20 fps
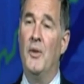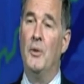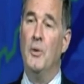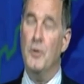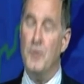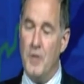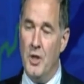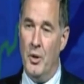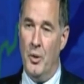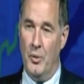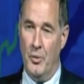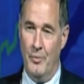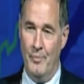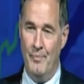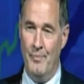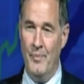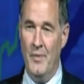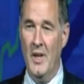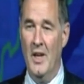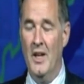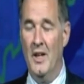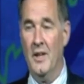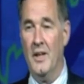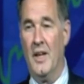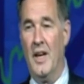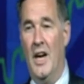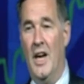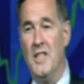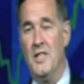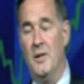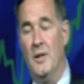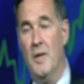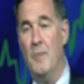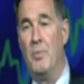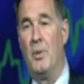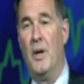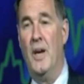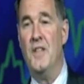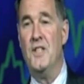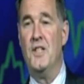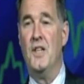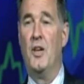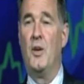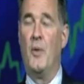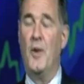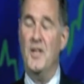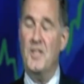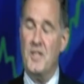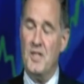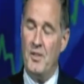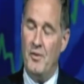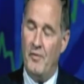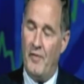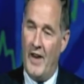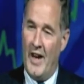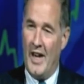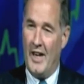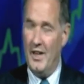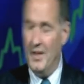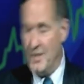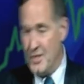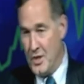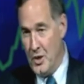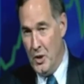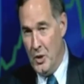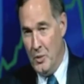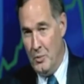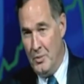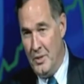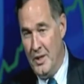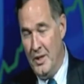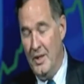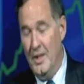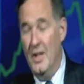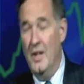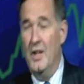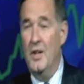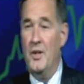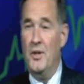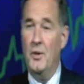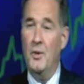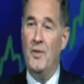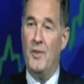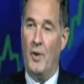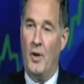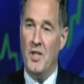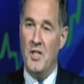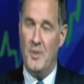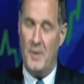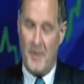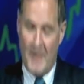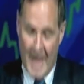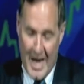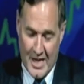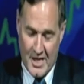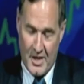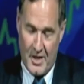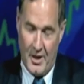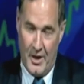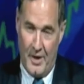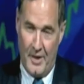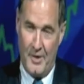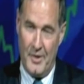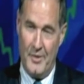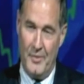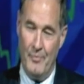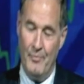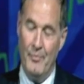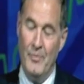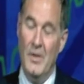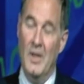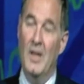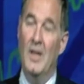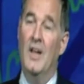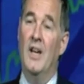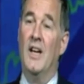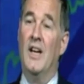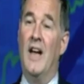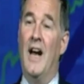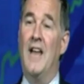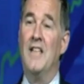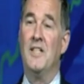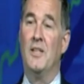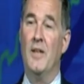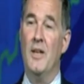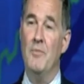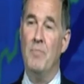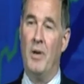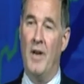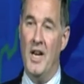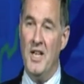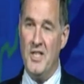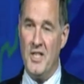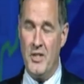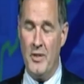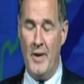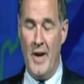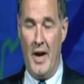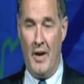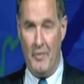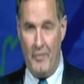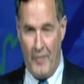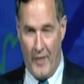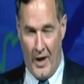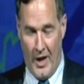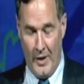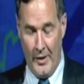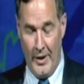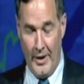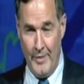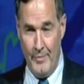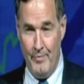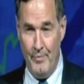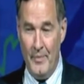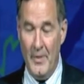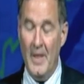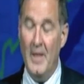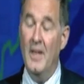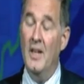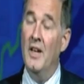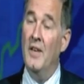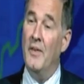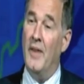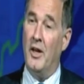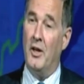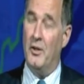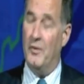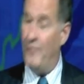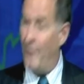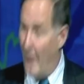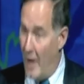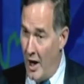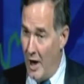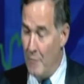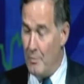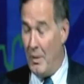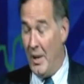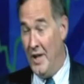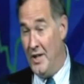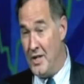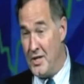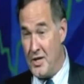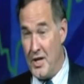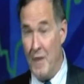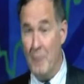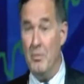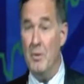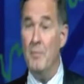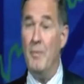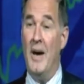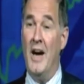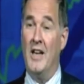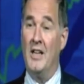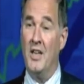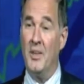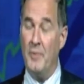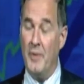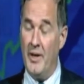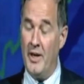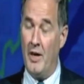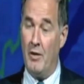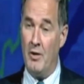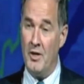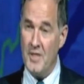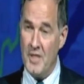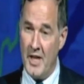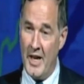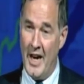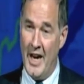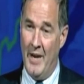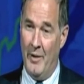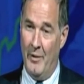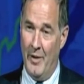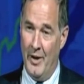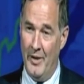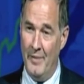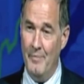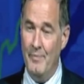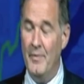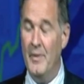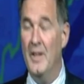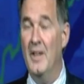through June. The gasoline price increases, in fact, consumed two thirds of the tax cut. Gasoline prices are now falling. They could fall by December back to $3 a gallon.